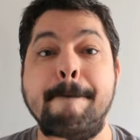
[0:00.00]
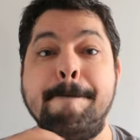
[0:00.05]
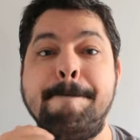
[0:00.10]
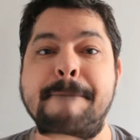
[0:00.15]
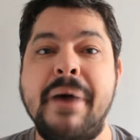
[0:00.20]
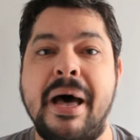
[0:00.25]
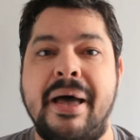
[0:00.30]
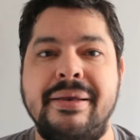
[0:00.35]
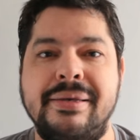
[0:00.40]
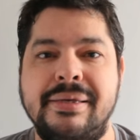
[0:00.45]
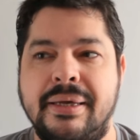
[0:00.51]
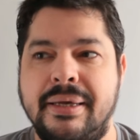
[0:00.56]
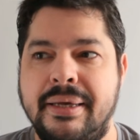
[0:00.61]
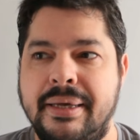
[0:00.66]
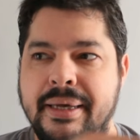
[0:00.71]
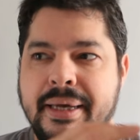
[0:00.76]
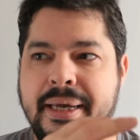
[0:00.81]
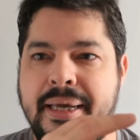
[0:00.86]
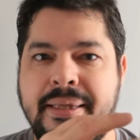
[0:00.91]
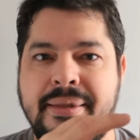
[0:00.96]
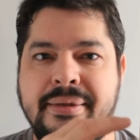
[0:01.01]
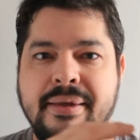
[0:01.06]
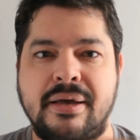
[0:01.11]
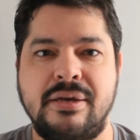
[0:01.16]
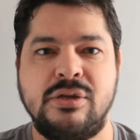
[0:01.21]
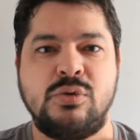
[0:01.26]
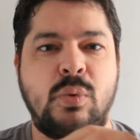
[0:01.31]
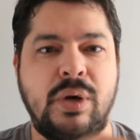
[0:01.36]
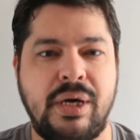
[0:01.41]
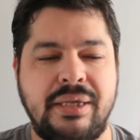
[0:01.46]
but it
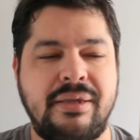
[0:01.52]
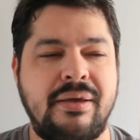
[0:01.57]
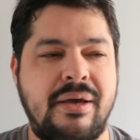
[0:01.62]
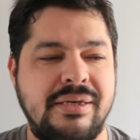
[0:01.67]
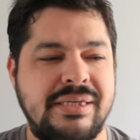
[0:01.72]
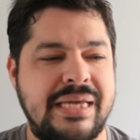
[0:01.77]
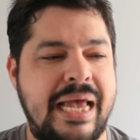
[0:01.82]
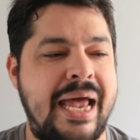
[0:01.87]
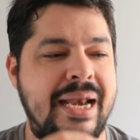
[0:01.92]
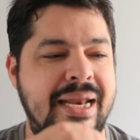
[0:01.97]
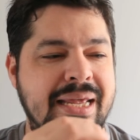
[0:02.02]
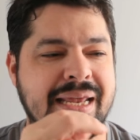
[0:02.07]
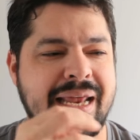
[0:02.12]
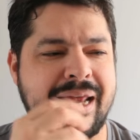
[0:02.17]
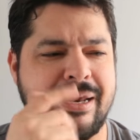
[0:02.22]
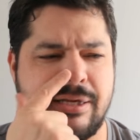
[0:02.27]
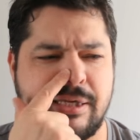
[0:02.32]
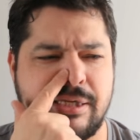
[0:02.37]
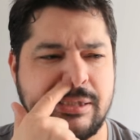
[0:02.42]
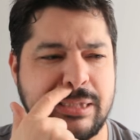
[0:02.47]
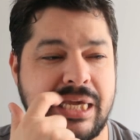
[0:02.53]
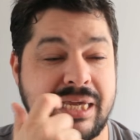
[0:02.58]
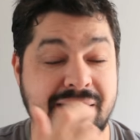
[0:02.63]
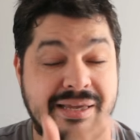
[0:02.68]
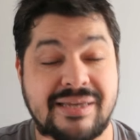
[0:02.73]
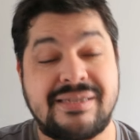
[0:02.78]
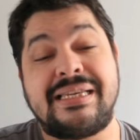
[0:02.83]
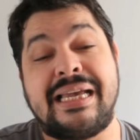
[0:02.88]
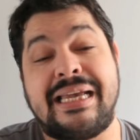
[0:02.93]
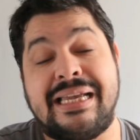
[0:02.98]
does what it does, and
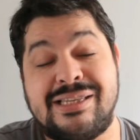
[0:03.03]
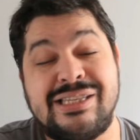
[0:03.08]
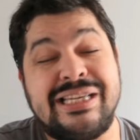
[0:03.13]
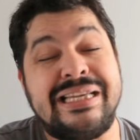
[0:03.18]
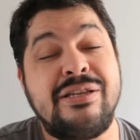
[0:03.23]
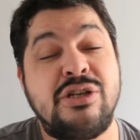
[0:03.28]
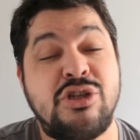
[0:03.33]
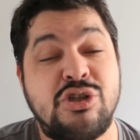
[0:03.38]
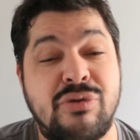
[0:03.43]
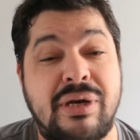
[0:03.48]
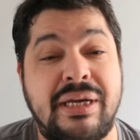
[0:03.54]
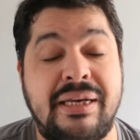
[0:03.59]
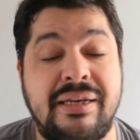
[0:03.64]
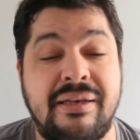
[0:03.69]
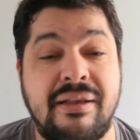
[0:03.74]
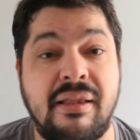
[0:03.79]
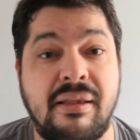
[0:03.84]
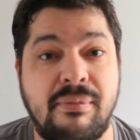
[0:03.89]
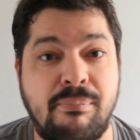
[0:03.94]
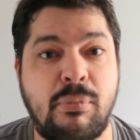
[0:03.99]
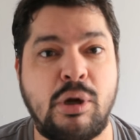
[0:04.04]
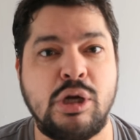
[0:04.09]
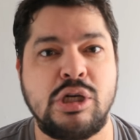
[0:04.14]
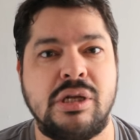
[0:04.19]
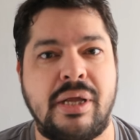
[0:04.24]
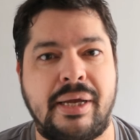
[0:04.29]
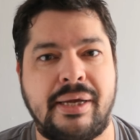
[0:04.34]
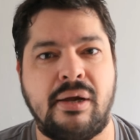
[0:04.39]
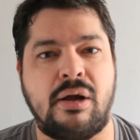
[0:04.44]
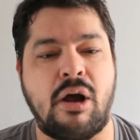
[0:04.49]
it's illustrated much
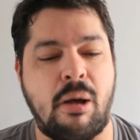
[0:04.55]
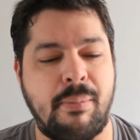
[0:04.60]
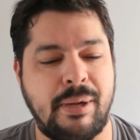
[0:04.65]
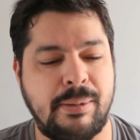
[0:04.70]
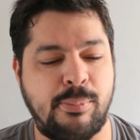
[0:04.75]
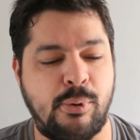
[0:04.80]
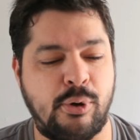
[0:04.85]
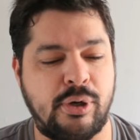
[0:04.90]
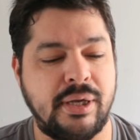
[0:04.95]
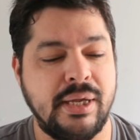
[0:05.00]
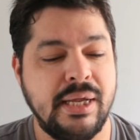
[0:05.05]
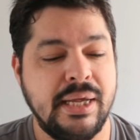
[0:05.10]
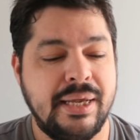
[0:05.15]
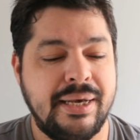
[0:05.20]
like a comic book.